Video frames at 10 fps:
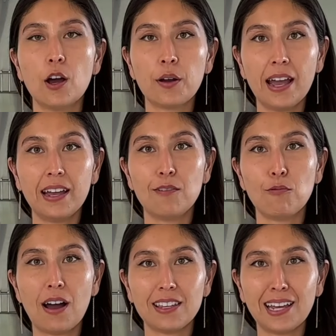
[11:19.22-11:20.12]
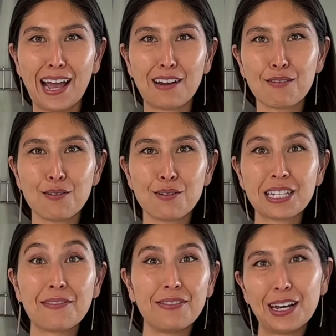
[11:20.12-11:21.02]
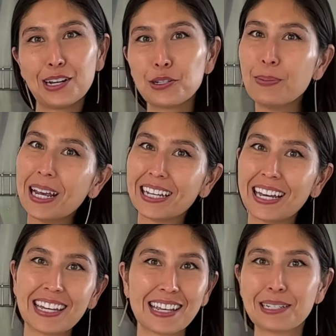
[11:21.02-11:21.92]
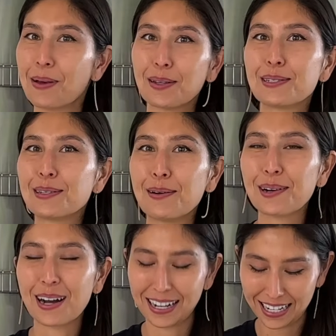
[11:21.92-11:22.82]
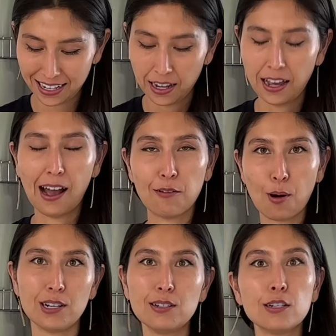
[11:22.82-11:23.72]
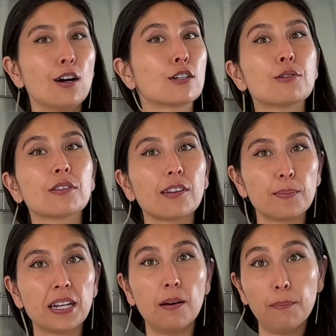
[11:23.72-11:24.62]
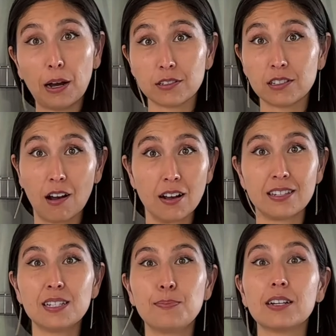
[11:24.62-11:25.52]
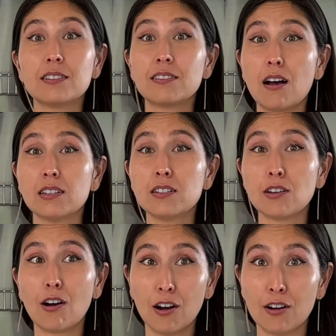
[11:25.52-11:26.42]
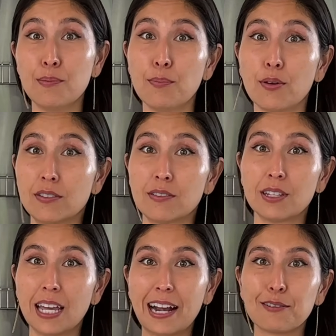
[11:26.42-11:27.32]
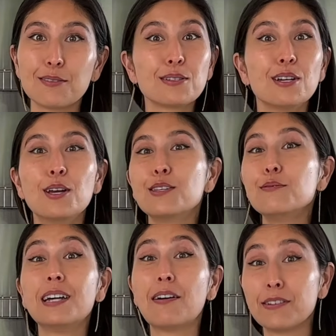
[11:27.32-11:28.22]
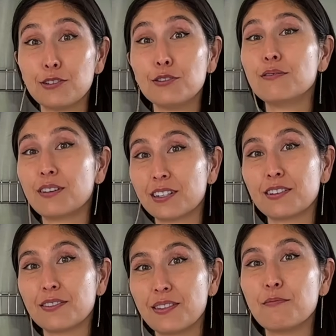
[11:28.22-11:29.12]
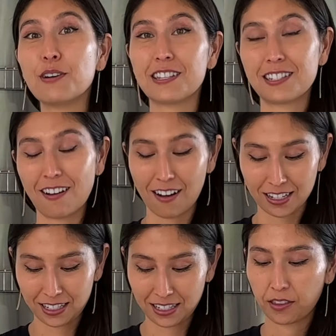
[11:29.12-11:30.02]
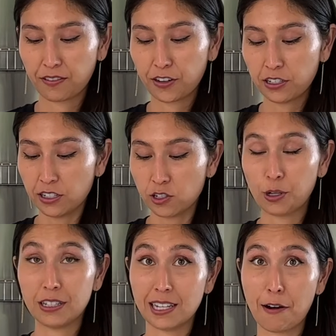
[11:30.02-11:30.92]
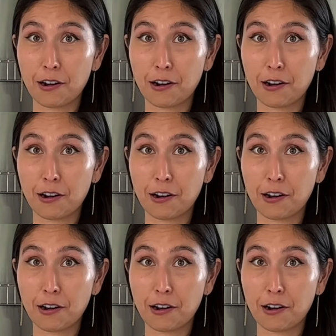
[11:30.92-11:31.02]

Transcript: Okay, and while the egg rolls finish baking, they smell so good, I wanted to talk to you a little bit about sauces, because sauces are important with egg rolls. You definitely do want to serve them with sauce. The first is sweet and sour